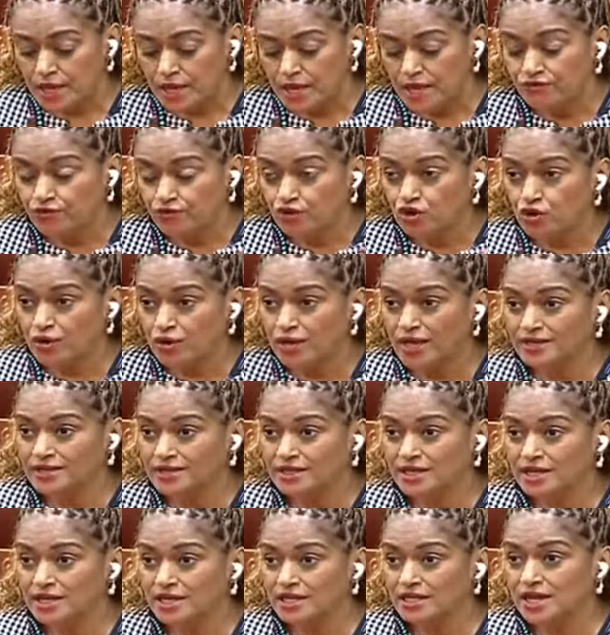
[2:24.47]
if you look at
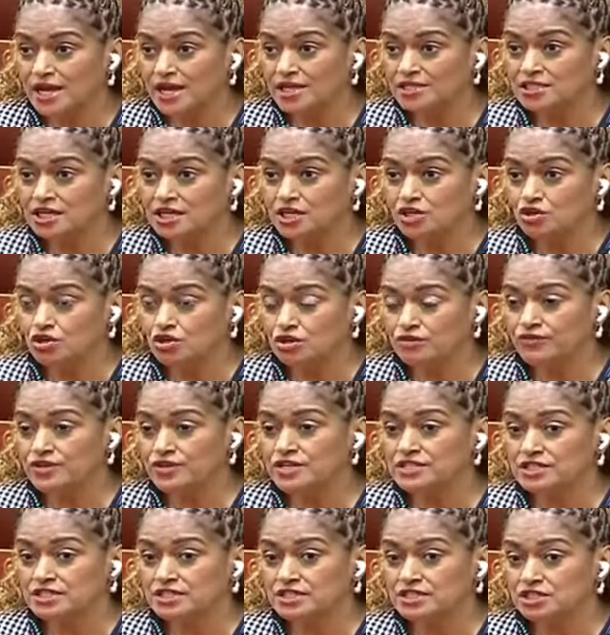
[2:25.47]
the Kenyatta
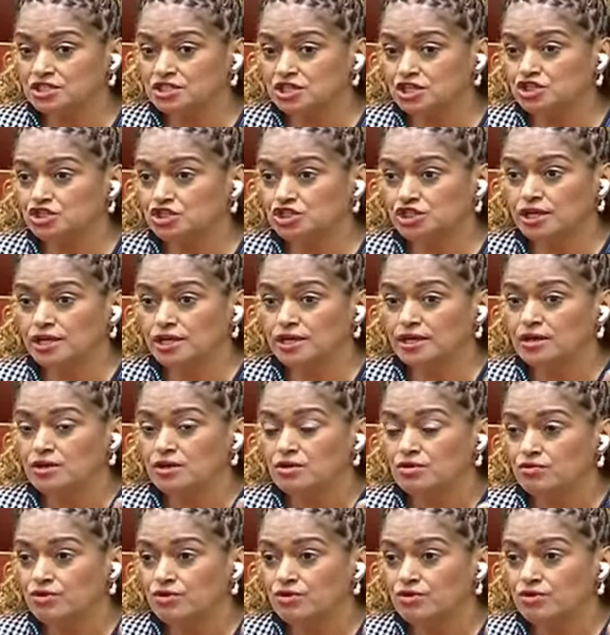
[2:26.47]
University Teaching